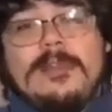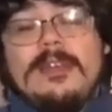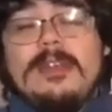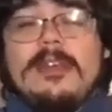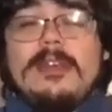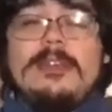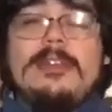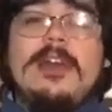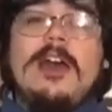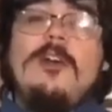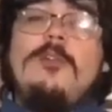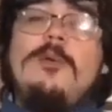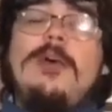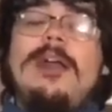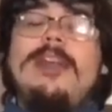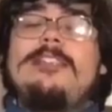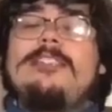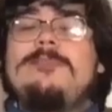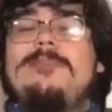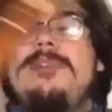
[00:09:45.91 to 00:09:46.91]
Now, why
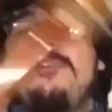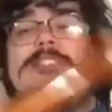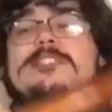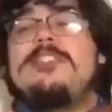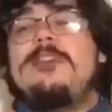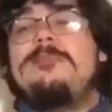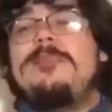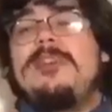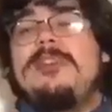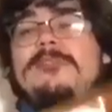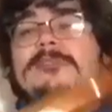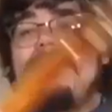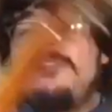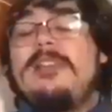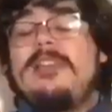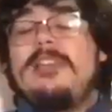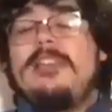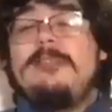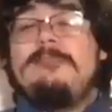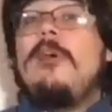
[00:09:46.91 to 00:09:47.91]
does it mean the jumping
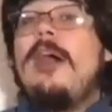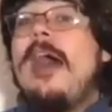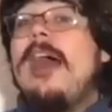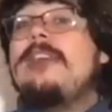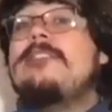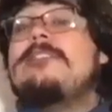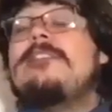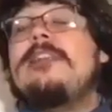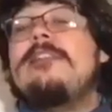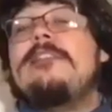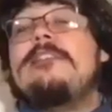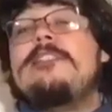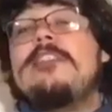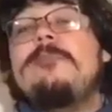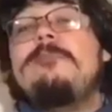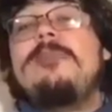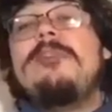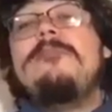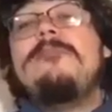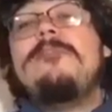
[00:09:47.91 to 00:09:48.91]
flea? Well, actually, the
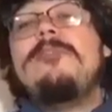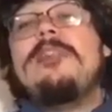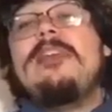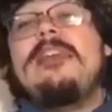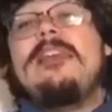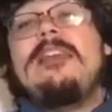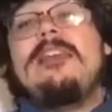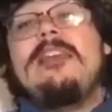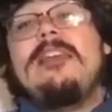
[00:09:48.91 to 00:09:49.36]
jumping flea